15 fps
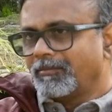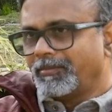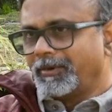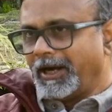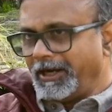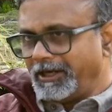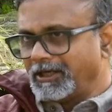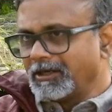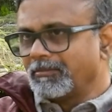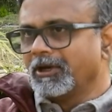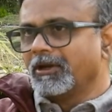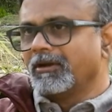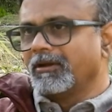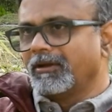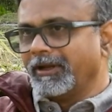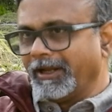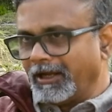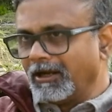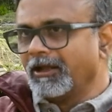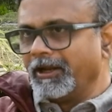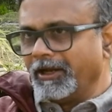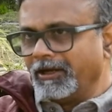predictable
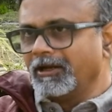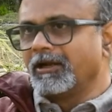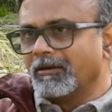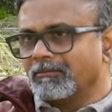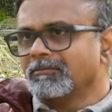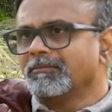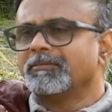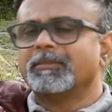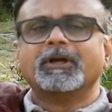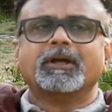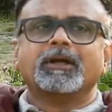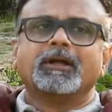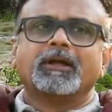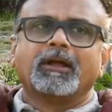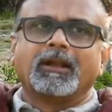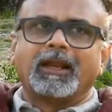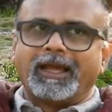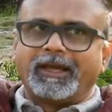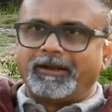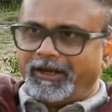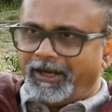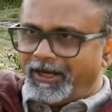regular income
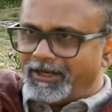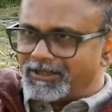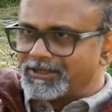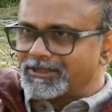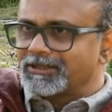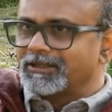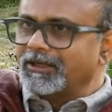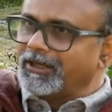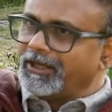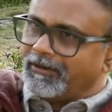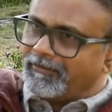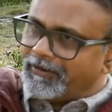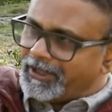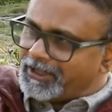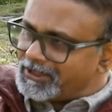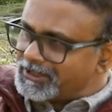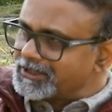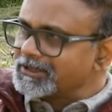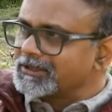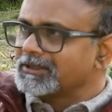like REITs, InvITs.